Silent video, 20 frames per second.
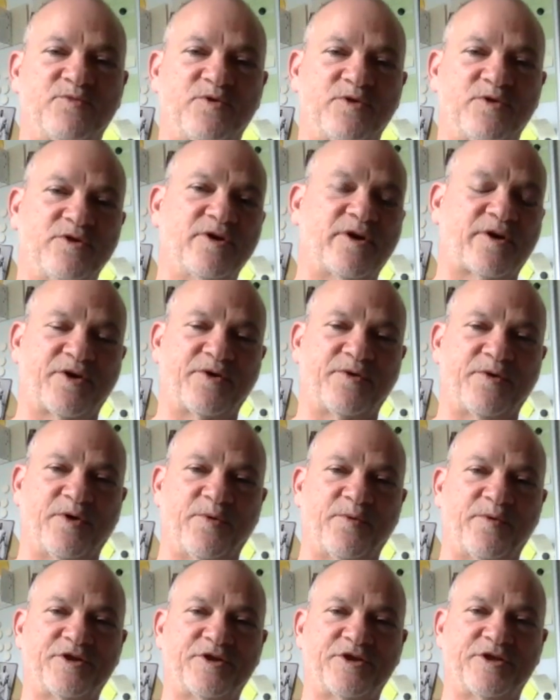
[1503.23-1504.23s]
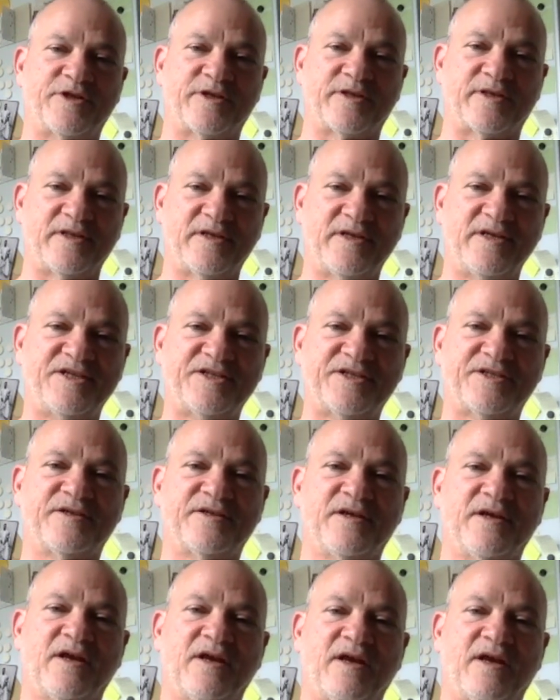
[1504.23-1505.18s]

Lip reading: well, look, you know, we should at least